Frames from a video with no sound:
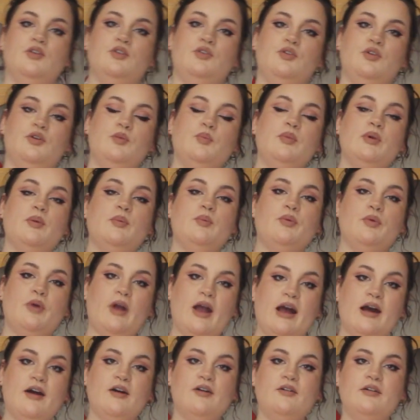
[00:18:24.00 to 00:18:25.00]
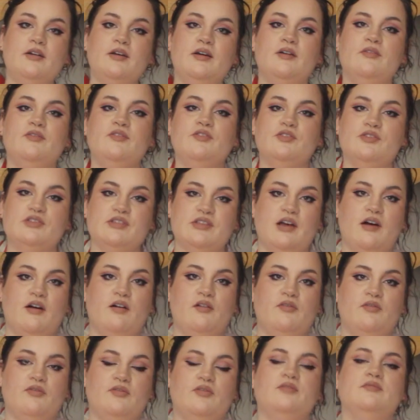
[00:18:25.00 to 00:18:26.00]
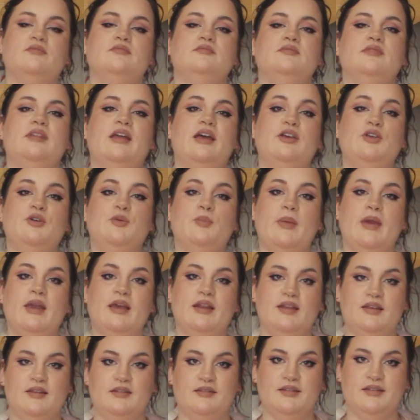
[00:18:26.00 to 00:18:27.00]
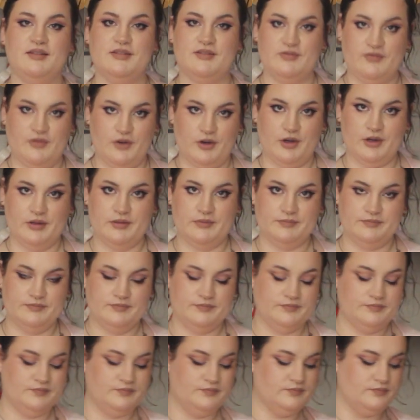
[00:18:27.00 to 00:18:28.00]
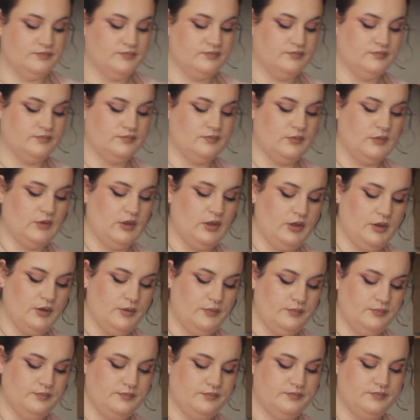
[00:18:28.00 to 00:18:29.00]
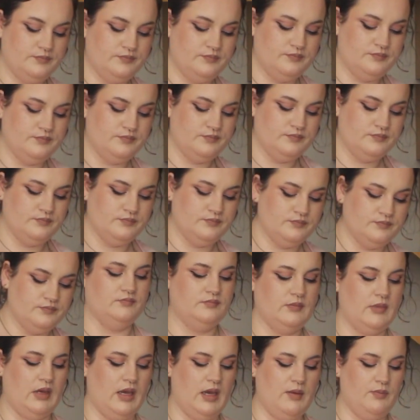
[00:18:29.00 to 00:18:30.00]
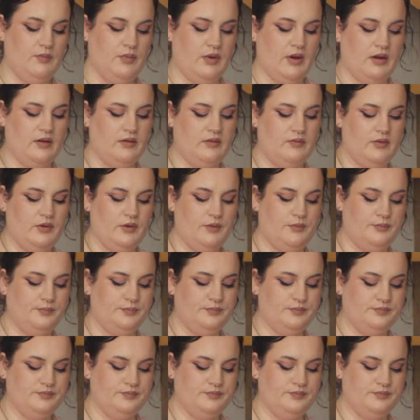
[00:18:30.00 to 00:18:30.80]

you can be proud of yourself that you made it this far. You know, I'm proud of you.